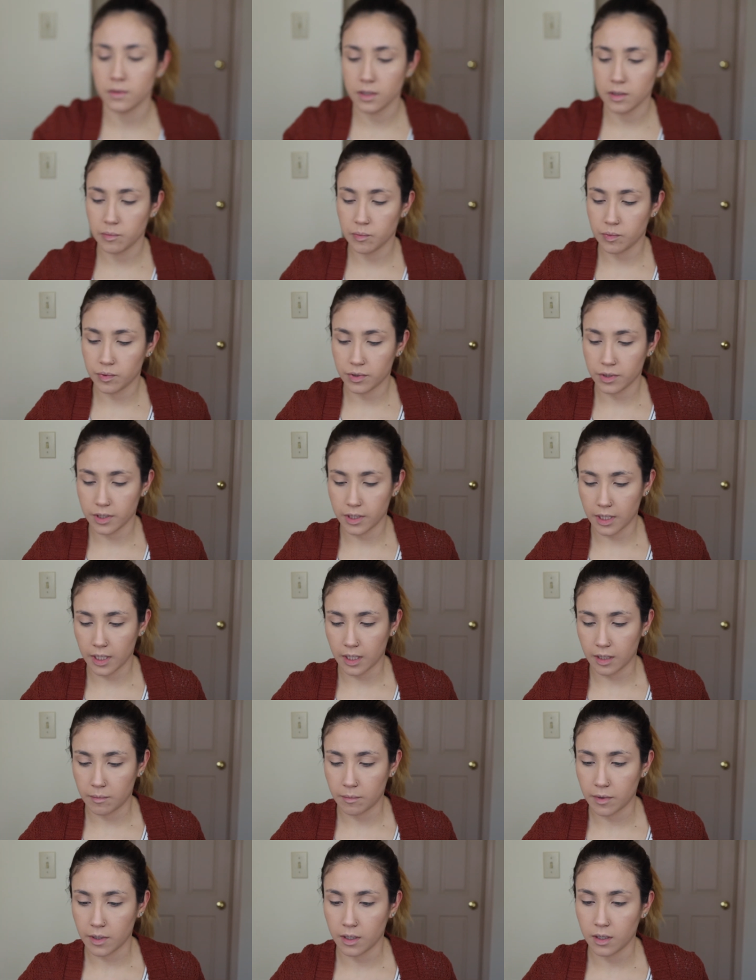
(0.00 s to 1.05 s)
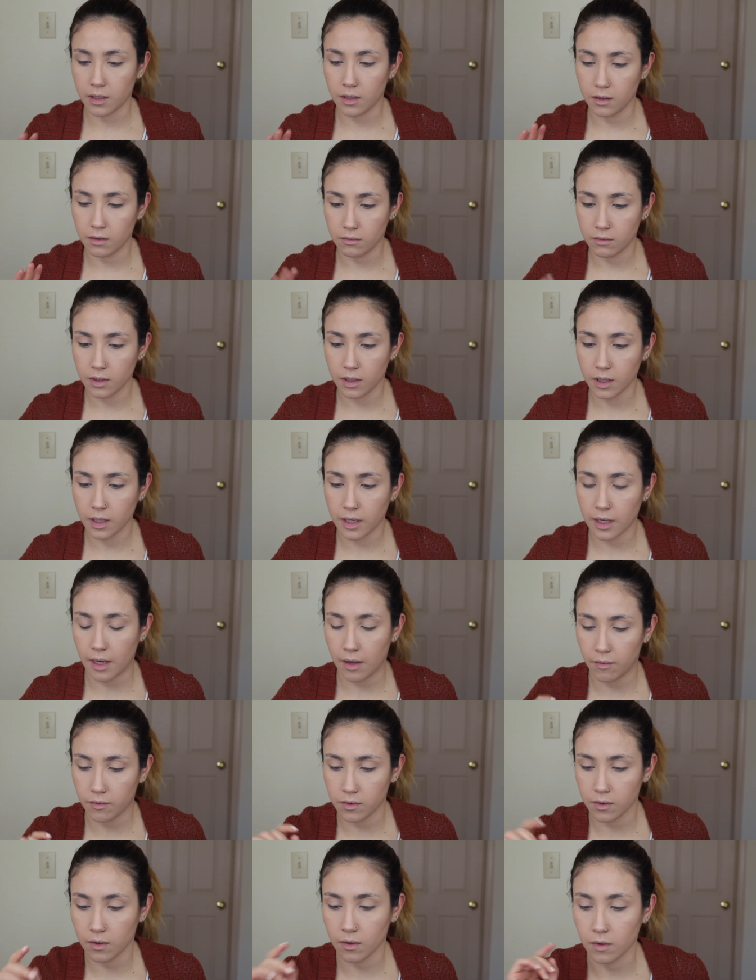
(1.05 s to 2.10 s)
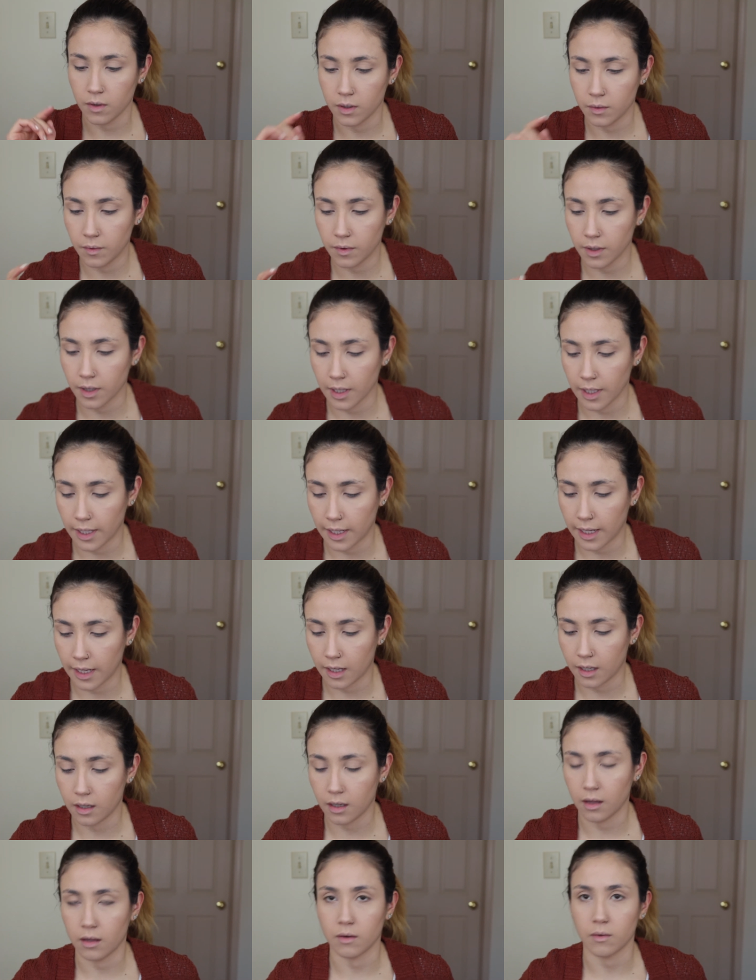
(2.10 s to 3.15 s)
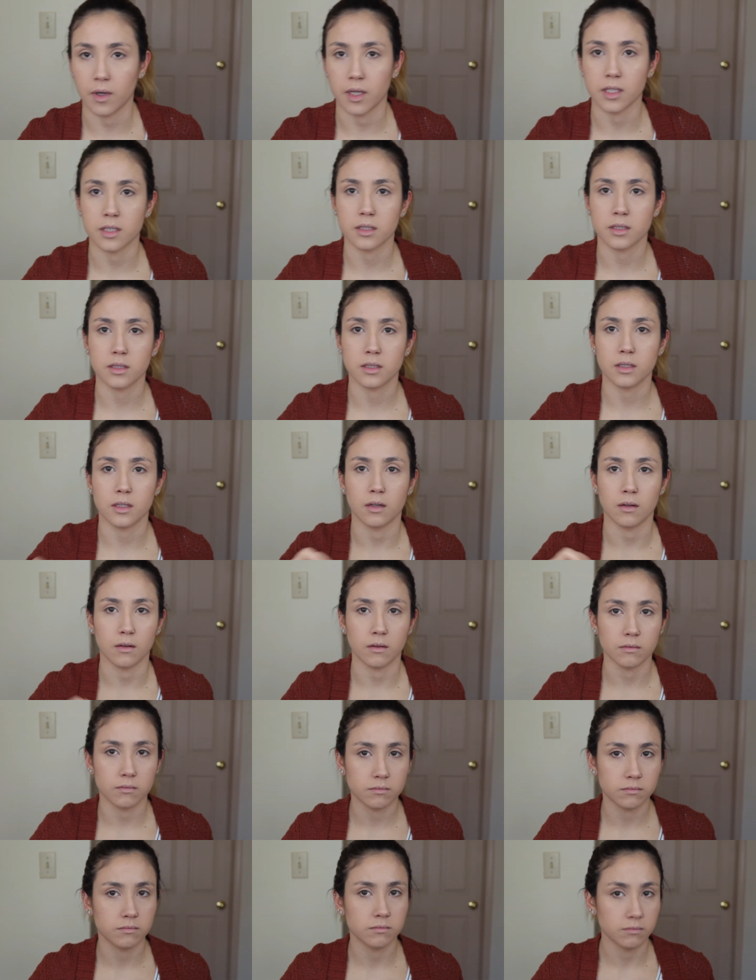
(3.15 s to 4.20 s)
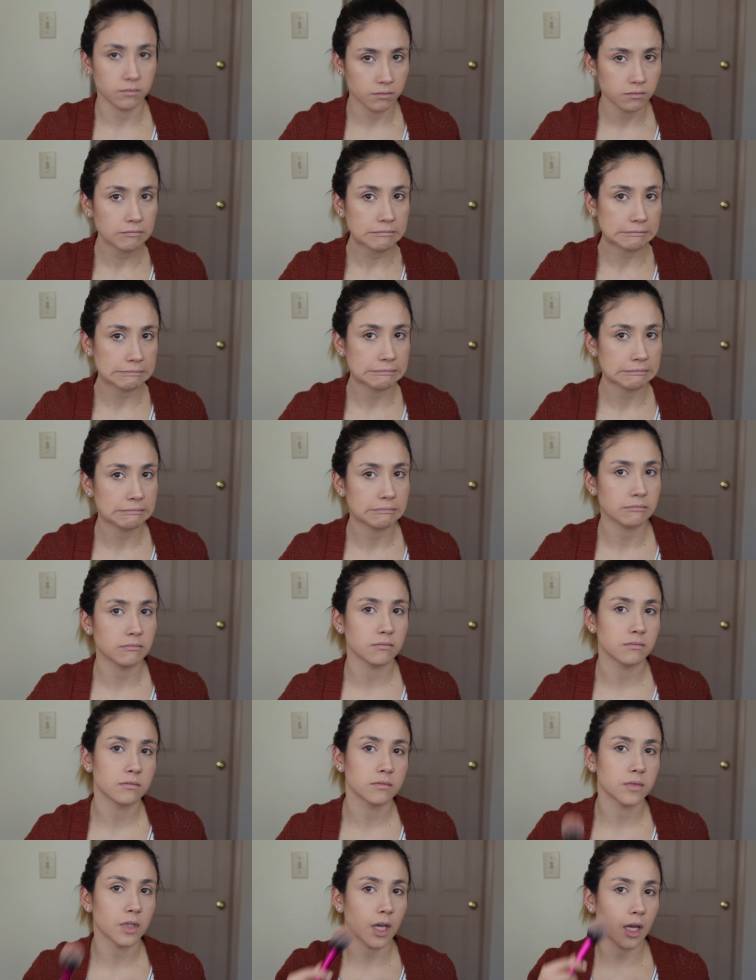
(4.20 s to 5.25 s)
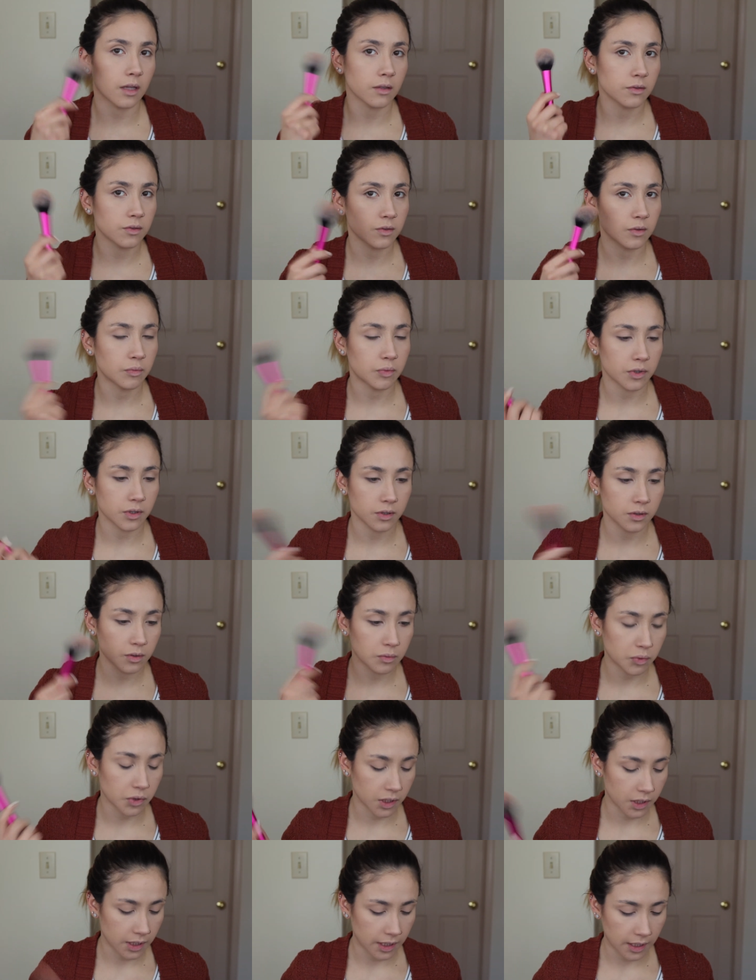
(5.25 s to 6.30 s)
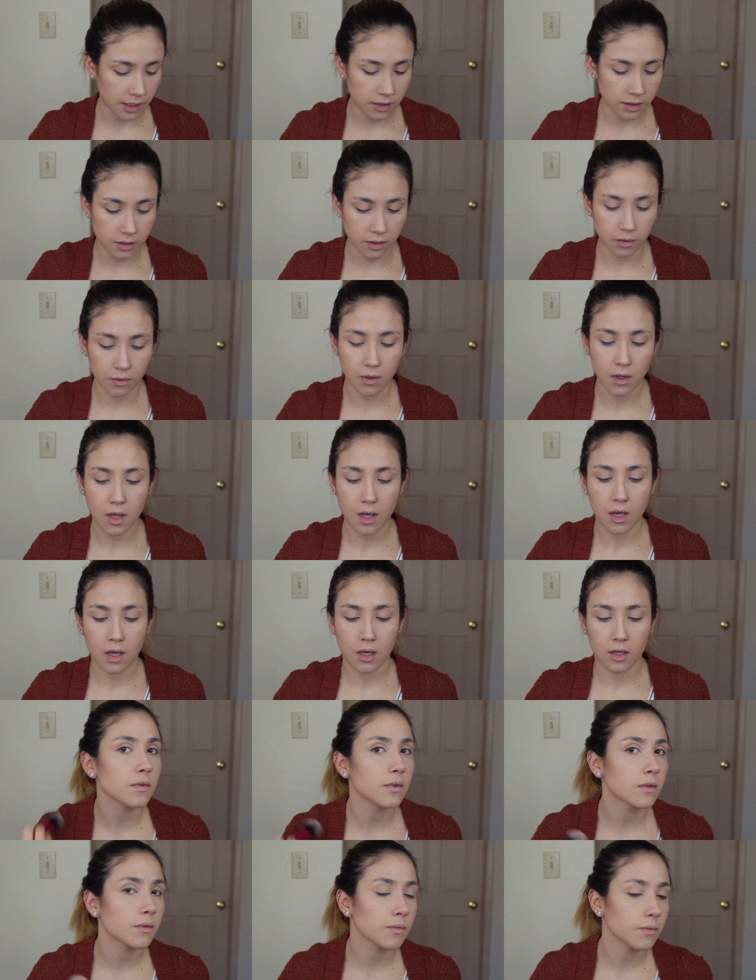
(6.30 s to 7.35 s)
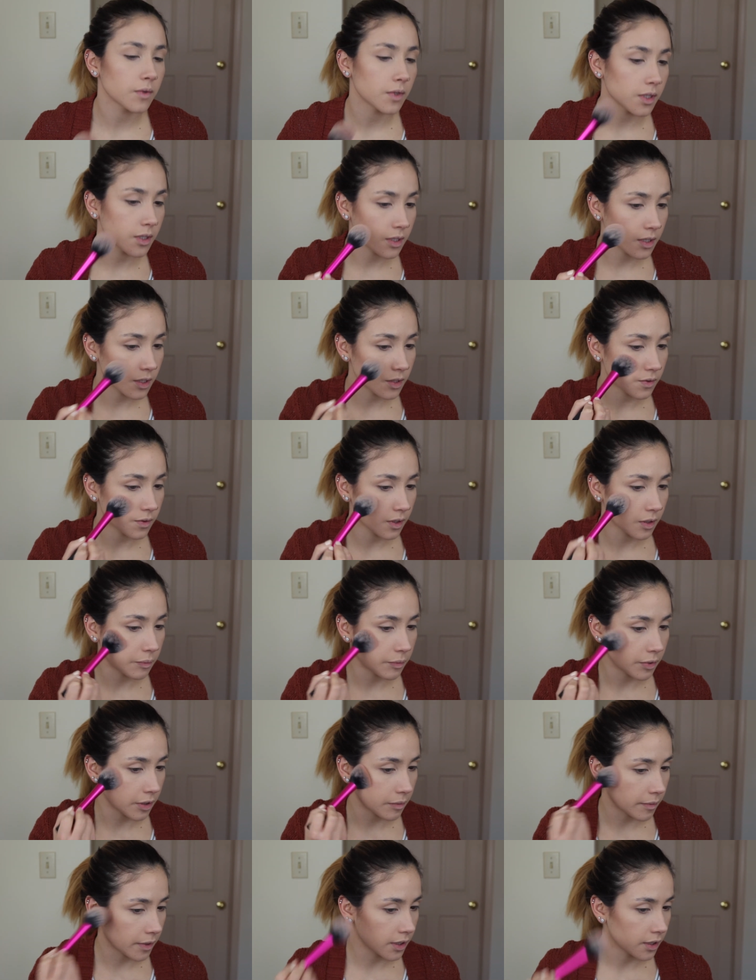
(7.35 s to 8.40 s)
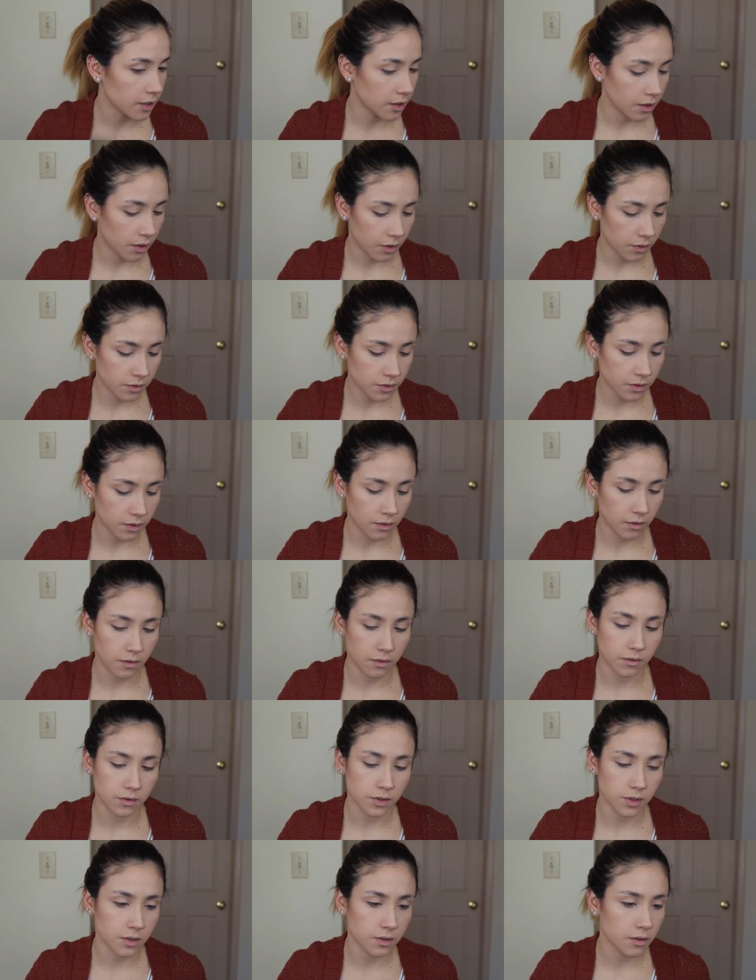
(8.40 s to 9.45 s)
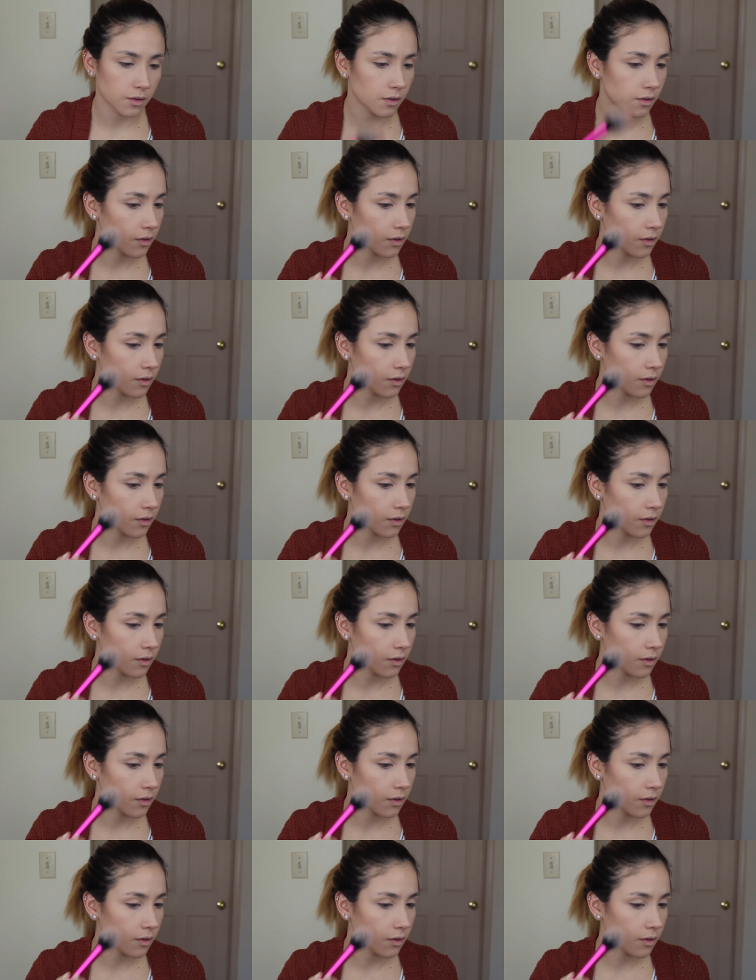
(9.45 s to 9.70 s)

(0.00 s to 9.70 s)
really pretty, but you really have to go in with a light hand, otherwise it'll get super, super intense. So this is really pigmented though, so just